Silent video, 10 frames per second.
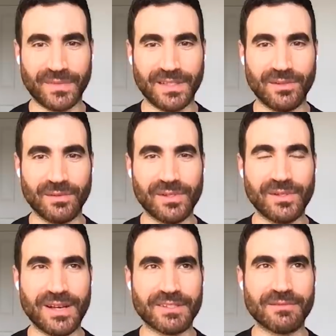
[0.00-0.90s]
you
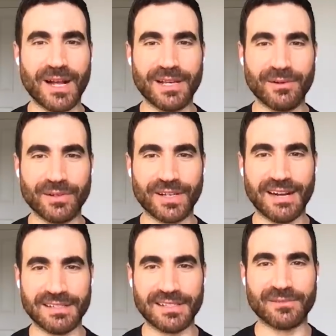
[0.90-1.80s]
you have to write all your
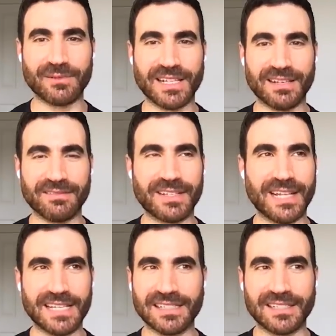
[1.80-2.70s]
characters with love, and
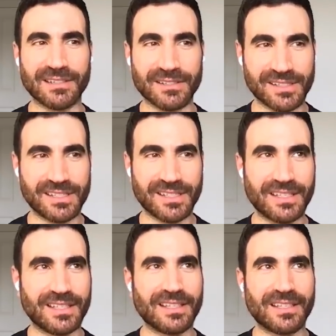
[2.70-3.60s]
that includes
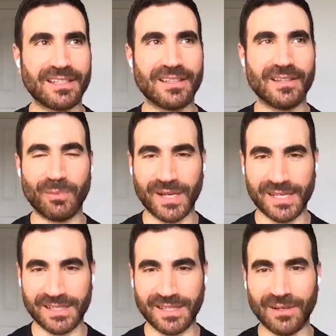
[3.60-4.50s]
the
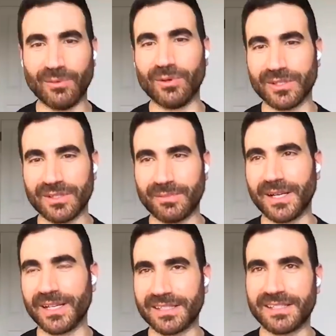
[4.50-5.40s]
person that walks
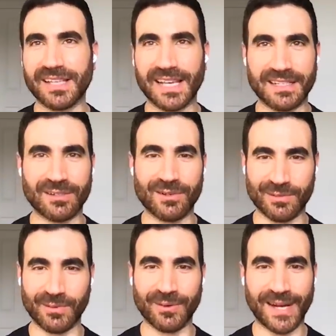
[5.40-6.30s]
past Ted and calls him